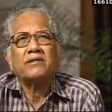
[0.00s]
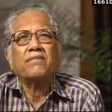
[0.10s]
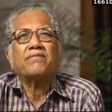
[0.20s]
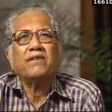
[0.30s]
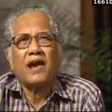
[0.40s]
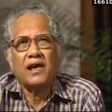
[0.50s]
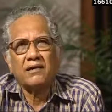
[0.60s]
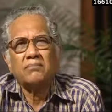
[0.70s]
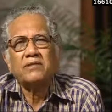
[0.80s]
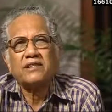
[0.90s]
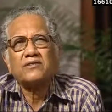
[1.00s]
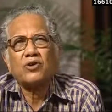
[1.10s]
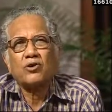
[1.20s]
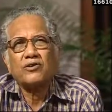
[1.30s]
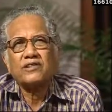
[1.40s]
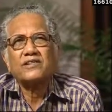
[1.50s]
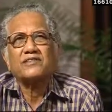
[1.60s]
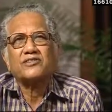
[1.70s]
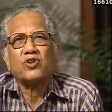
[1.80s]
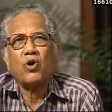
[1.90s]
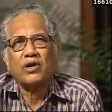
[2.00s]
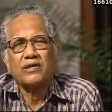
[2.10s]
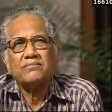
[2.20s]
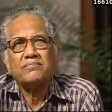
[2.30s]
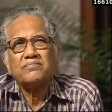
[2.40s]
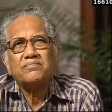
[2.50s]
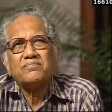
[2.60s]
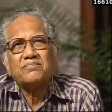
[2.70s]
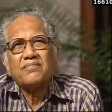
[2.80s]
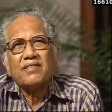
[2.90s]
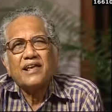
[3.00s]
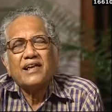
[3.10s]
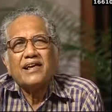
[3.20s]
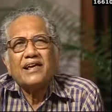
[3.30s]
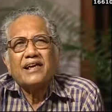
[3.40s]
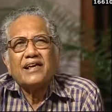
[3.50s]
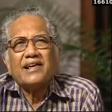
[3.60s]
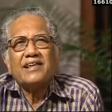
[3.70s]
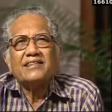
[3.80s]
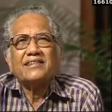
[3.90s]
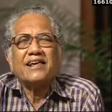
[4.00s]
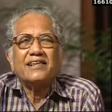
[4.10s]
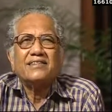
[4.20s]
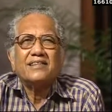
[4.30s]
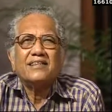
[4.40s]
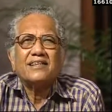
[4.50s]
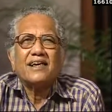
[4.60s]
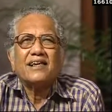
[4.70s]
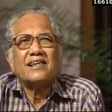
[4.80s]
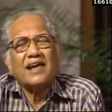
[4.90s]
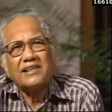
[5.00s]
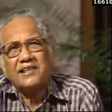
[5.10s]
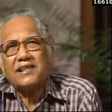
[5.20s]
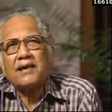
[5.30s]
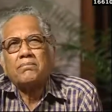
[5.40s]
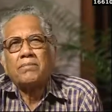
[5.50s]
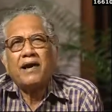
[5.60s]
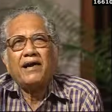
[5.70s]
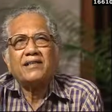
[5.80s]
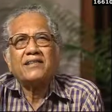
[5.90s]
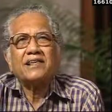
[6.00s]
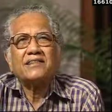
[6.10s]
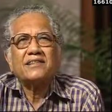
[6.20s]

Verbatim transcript: Muzaffar Alam, this recent scholar. He said, and he compared